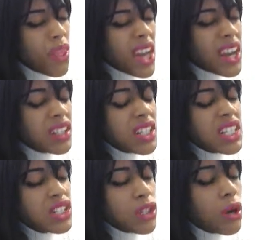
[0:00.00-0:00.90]
that I
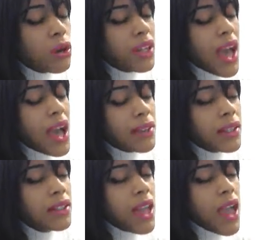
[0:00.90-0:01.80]
need your
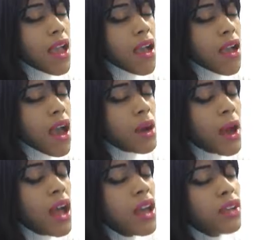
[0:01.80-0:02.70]
guiding
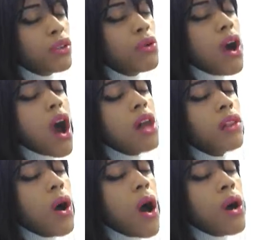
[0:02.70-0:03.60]
help. So, oh